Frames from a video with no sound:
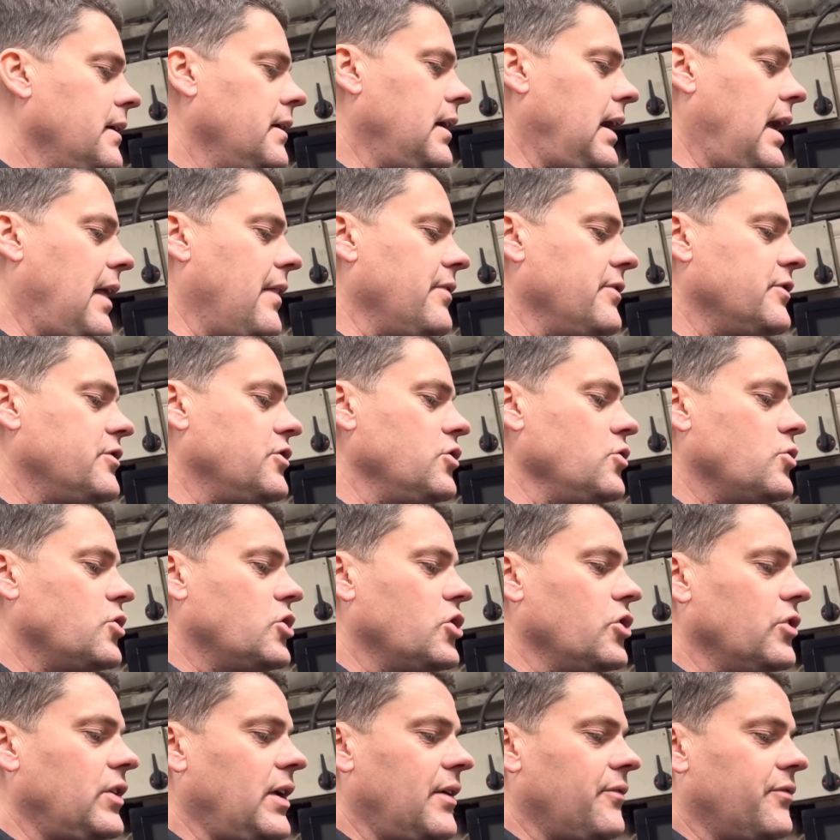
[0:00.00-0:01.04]
and you
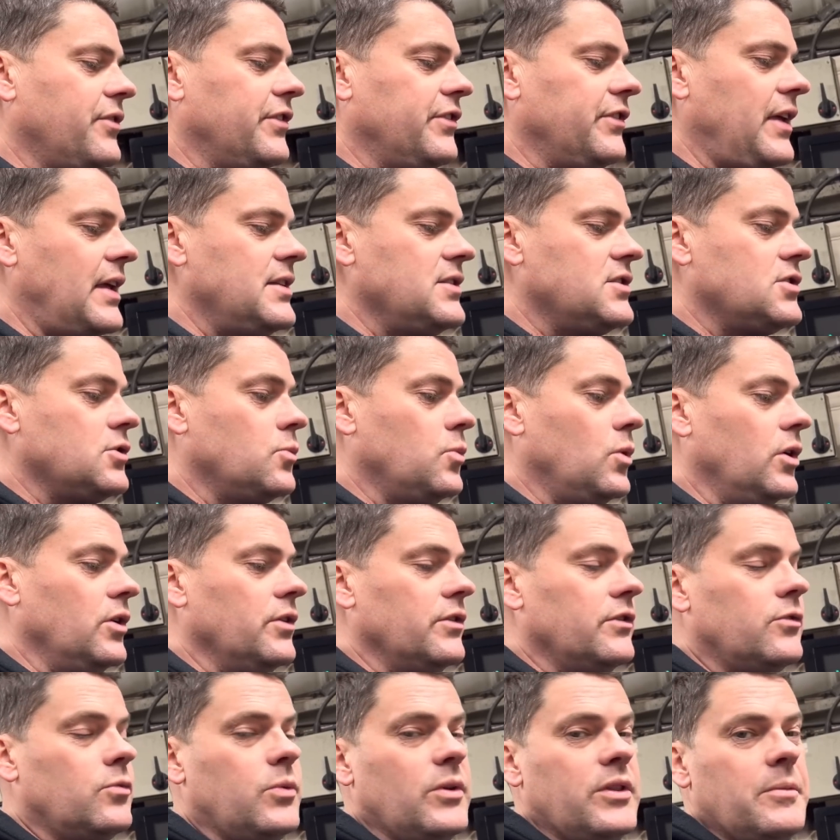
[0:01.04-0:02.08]
could have the centre
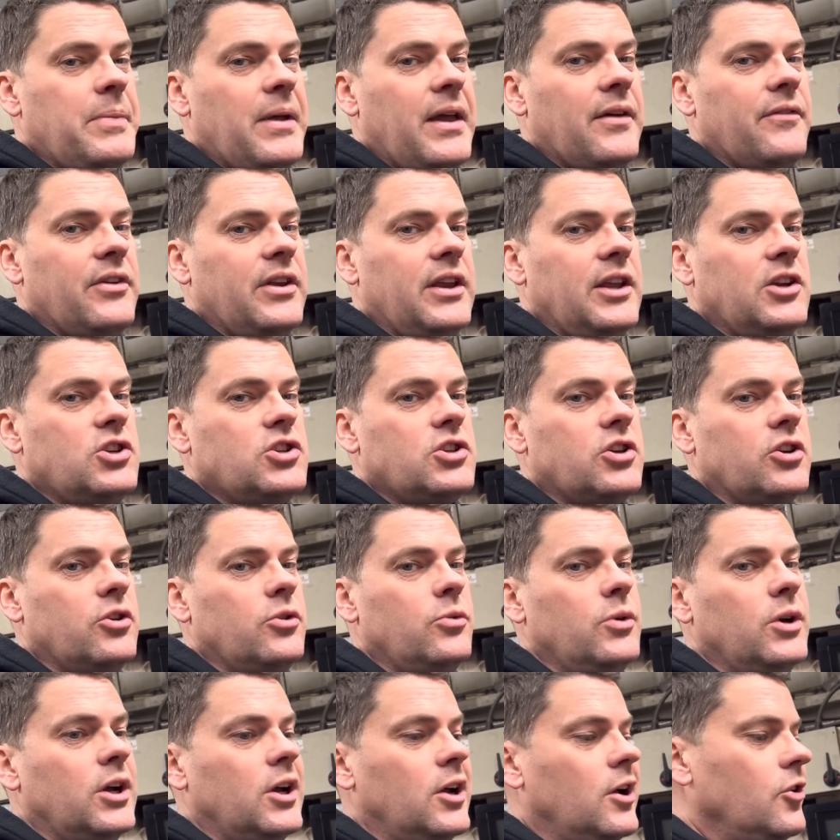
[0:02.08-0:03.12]
ones with a bit of an issue,
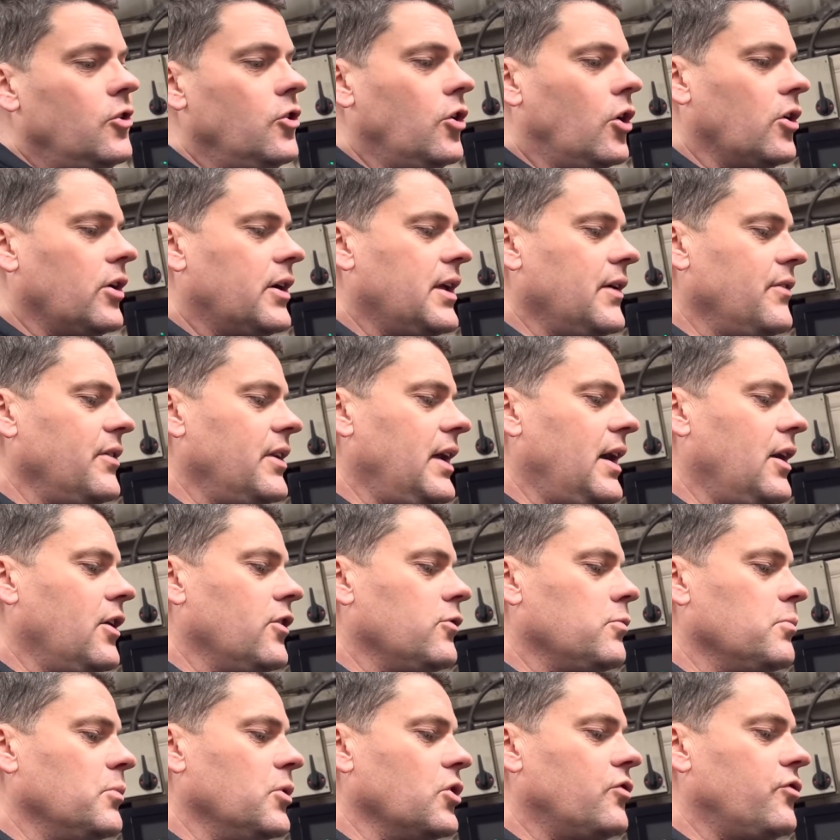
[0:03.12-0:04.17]
not giving out
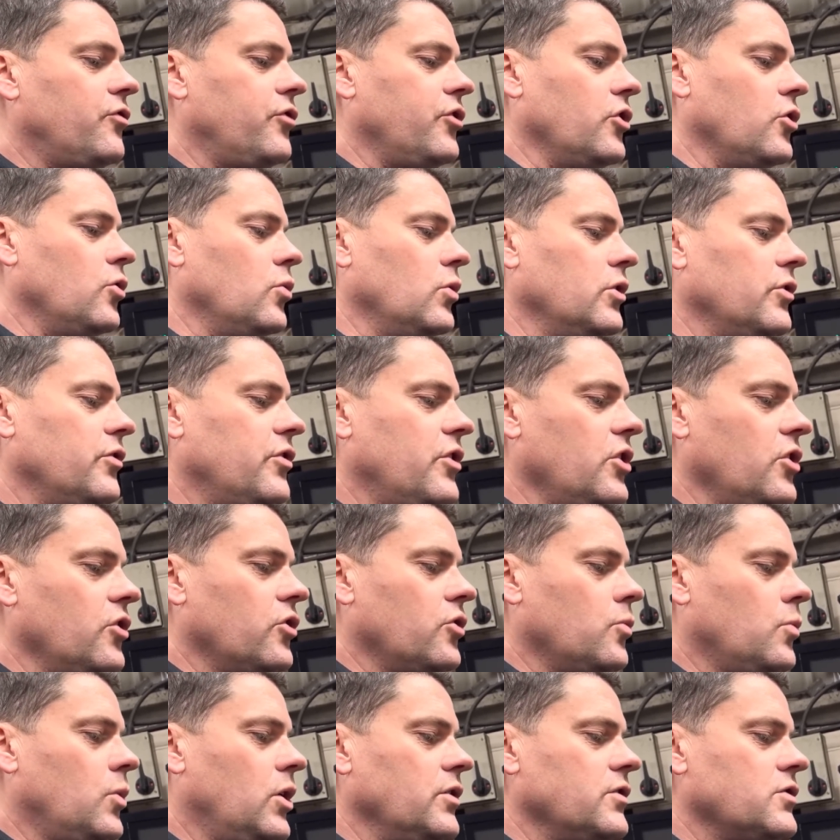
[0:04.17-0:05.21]
as much fuel as the other
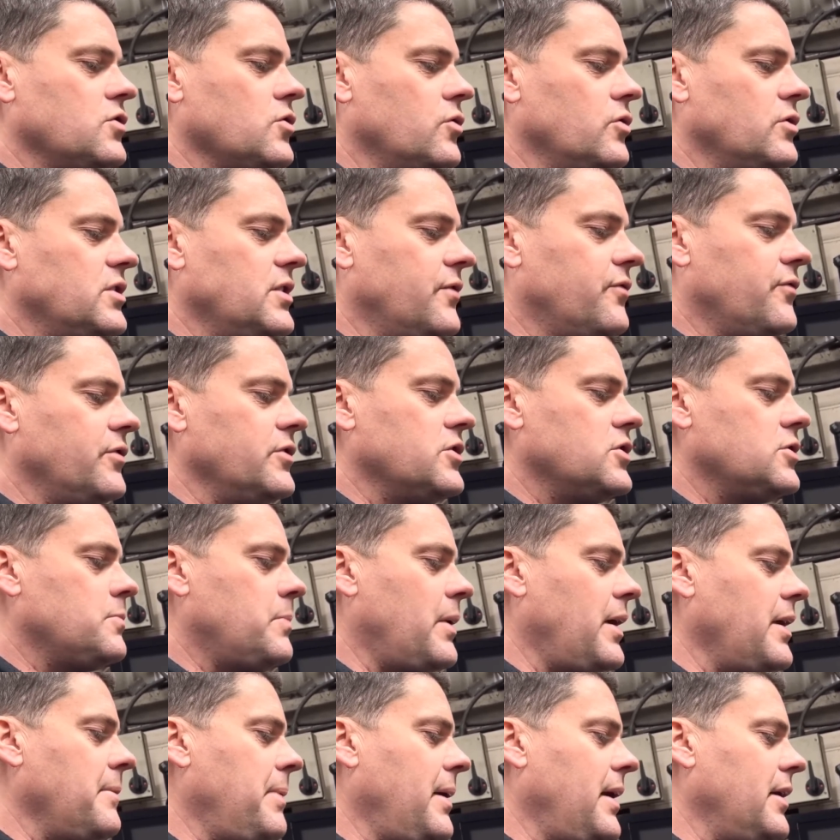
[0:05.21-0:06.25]
ones, or a different
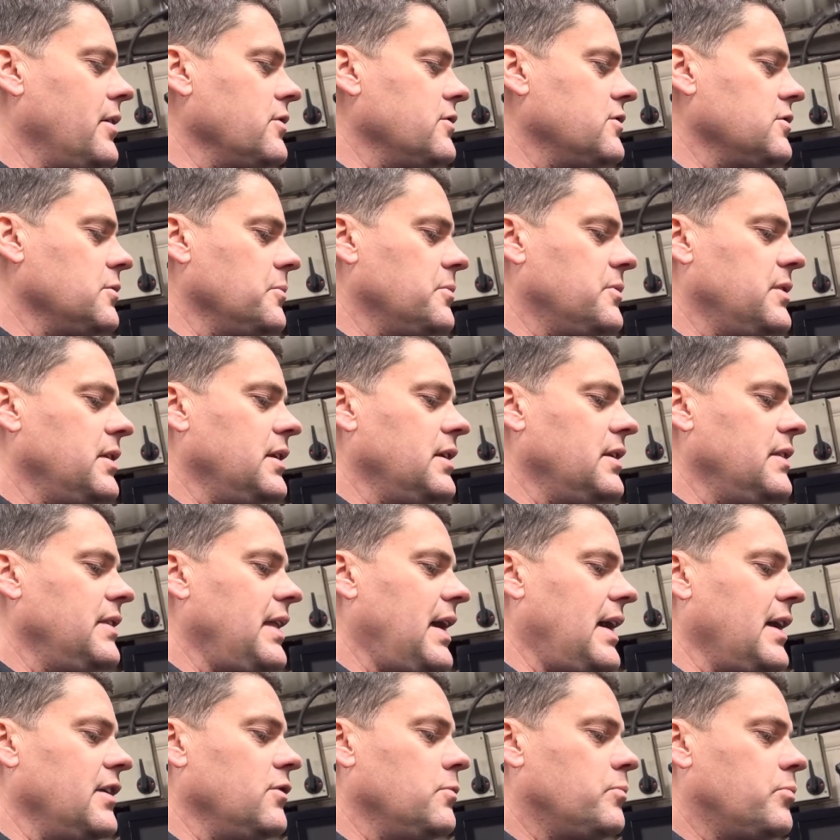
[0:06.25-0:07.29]
spray pattern or something, and
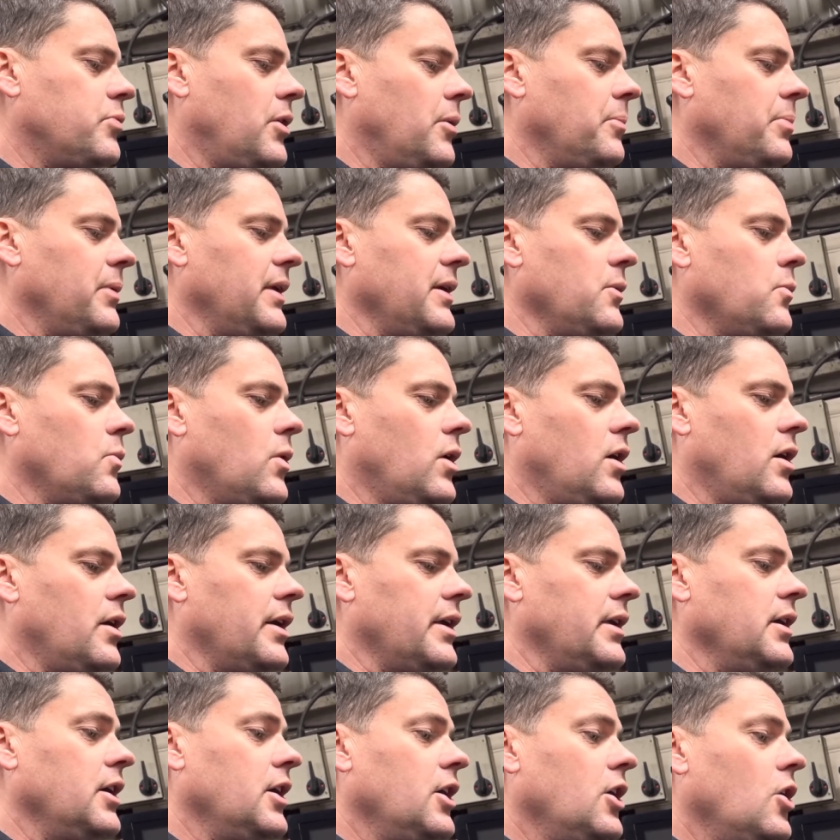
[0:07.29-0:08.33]
that is probably
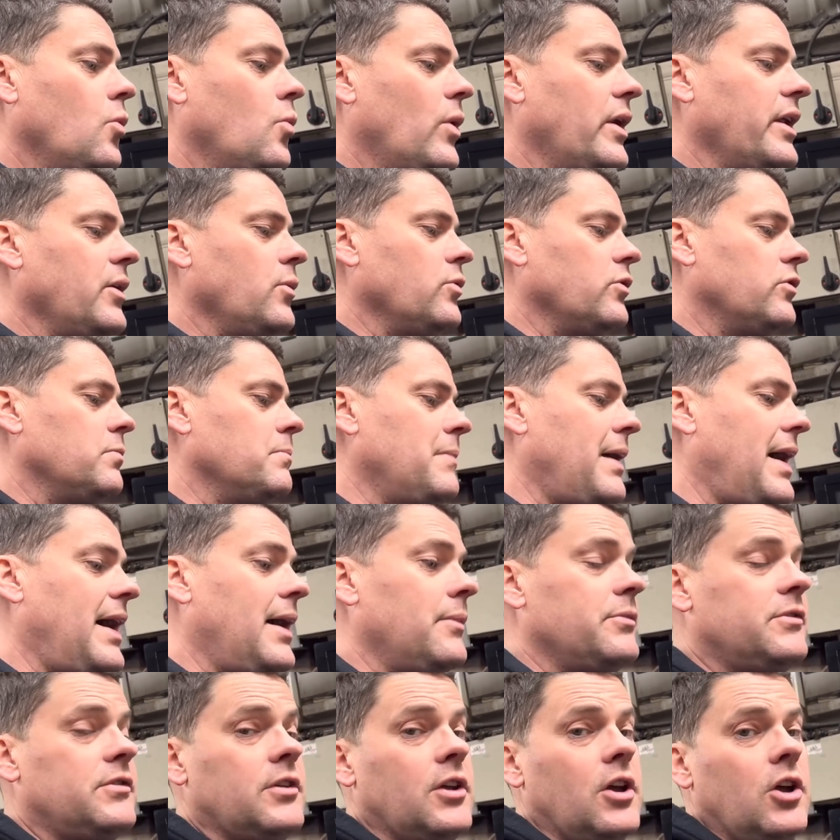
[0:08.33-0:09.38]
why, when it was
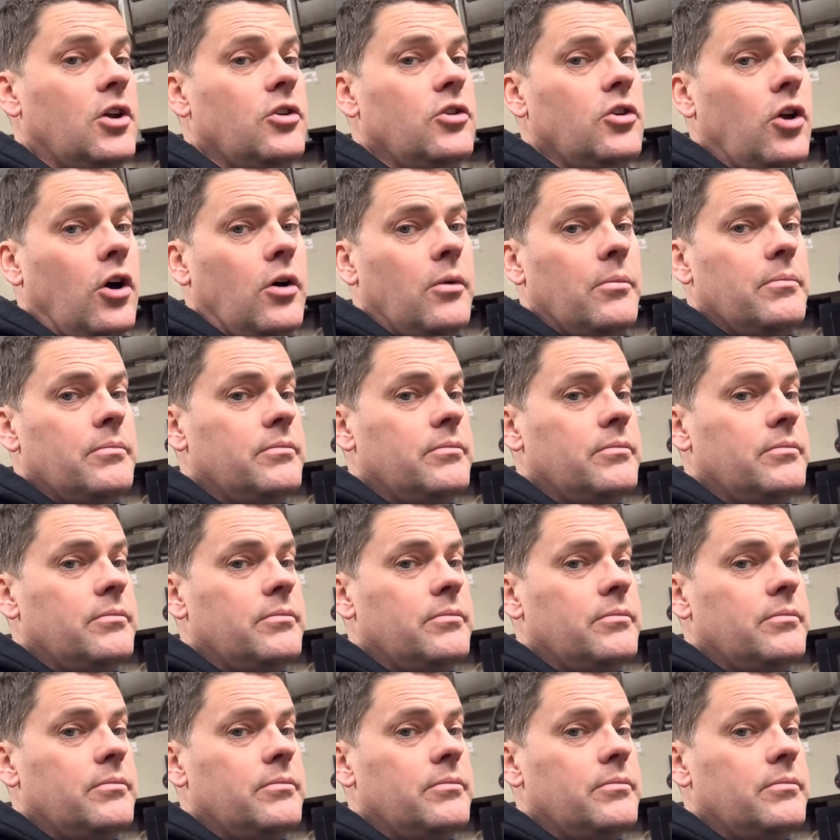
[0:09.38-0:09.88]
mapped, not